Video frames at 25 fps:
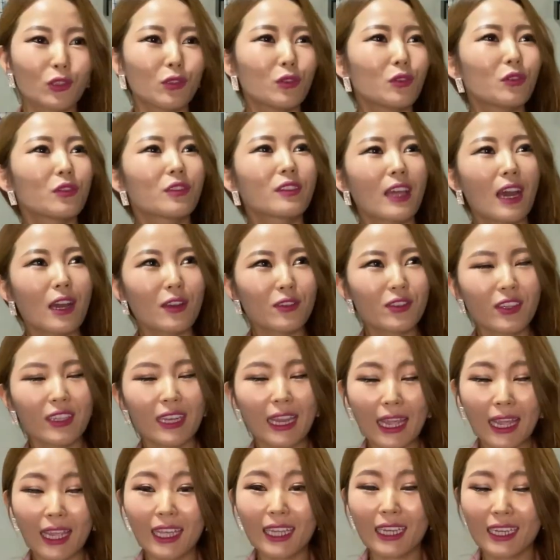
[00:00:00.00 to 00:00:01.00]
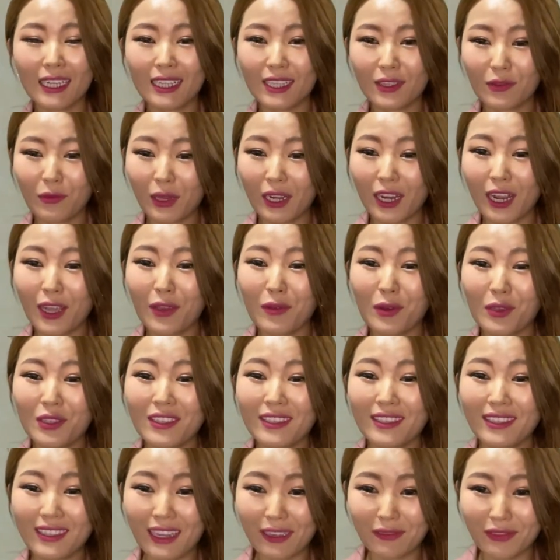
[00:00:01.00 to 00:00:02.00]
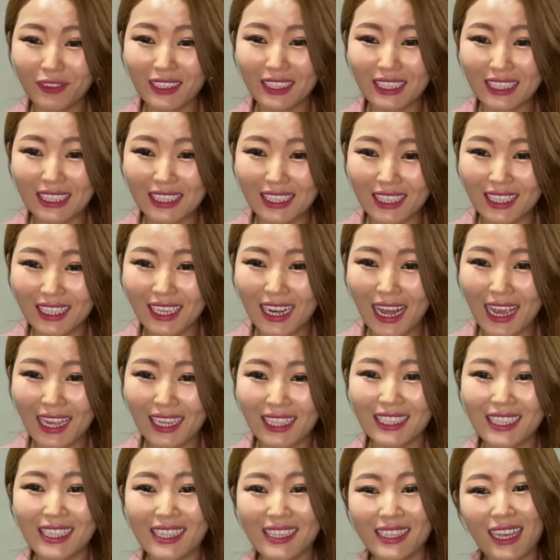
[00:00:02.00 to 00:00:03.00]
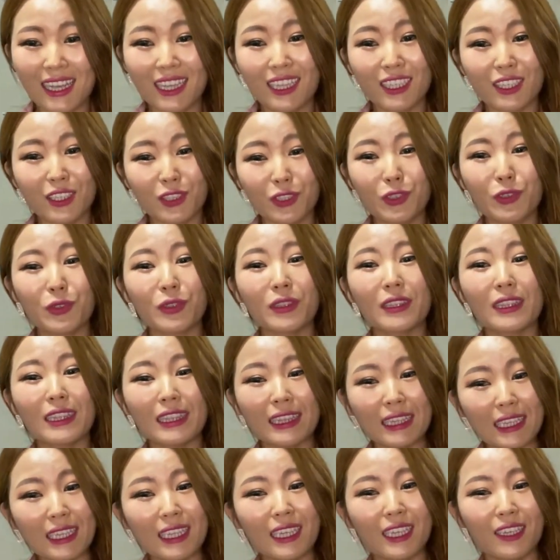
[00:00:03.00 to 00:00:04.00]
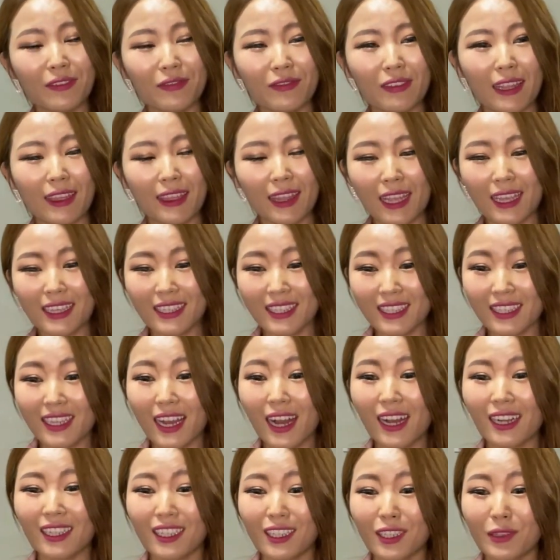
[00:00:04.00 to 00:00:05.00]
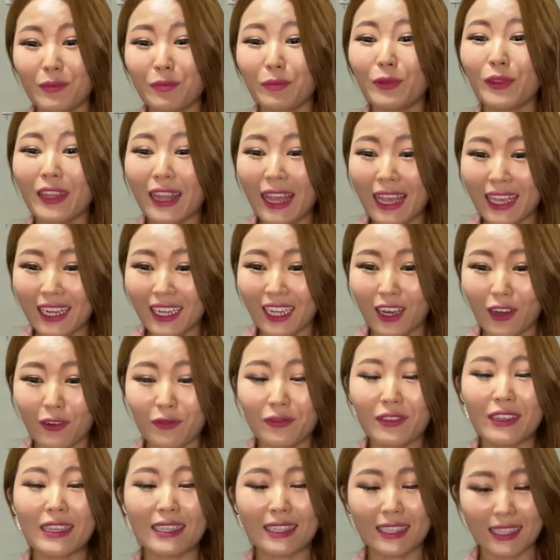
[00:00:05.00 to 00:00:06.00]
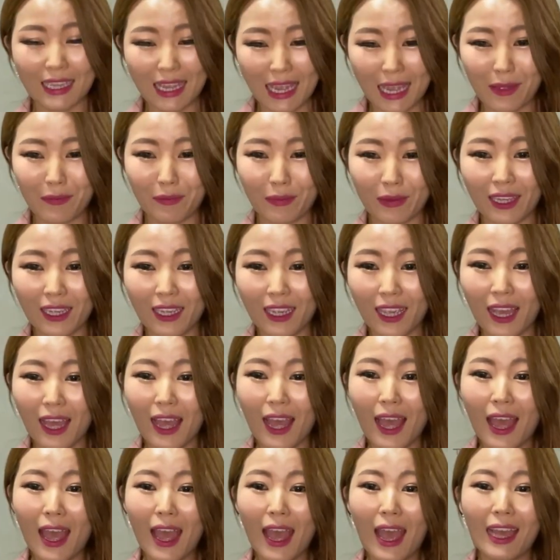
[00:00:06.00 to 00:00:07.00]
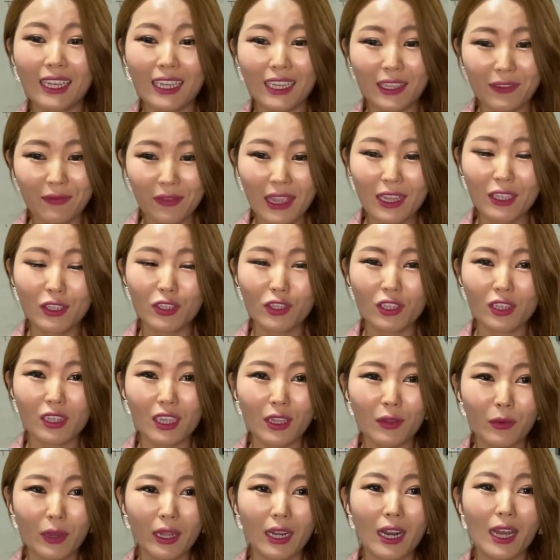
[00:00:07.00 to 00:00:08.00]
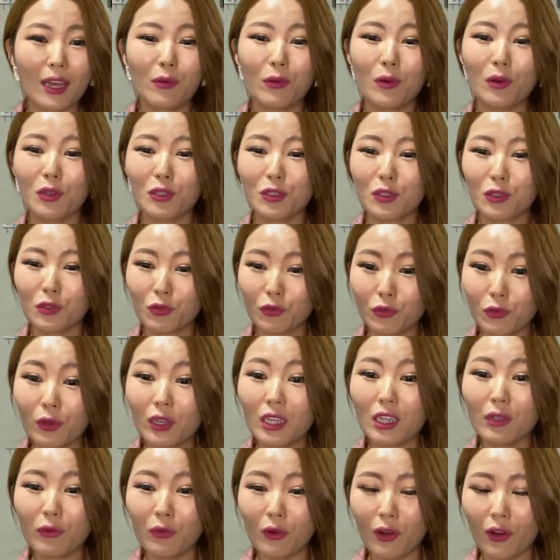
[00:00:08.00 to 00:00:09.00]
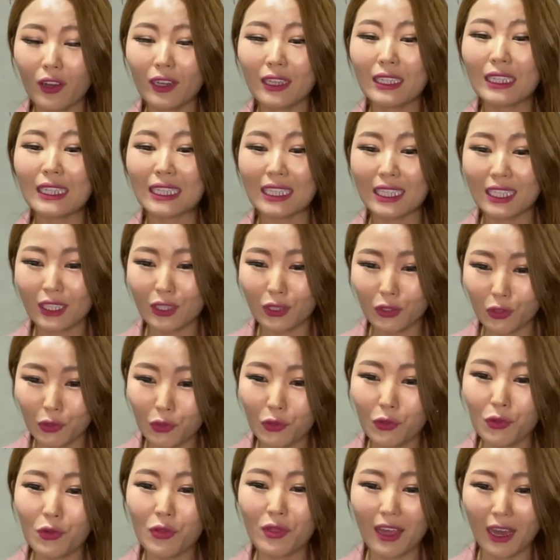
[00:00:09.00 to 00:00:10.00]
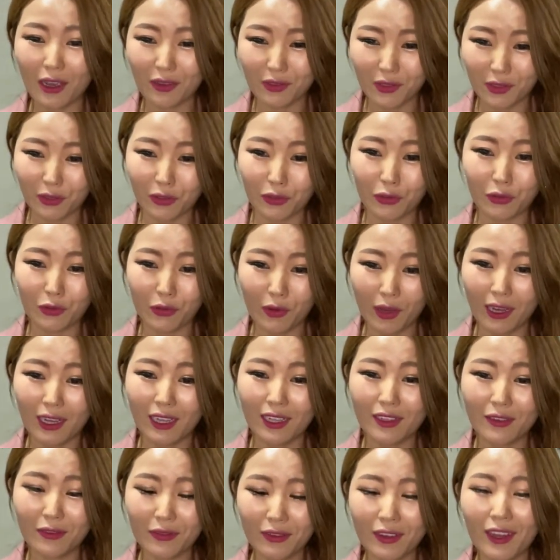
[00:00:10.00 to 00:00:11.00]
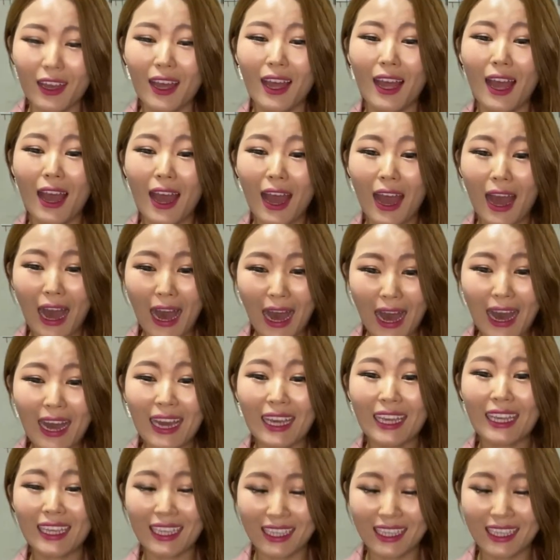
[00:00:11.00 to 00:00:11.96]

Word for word: 2008 is when I was 17. I decided to leave and then started planning of escaping. And eventually, when I was 21 in 2012, I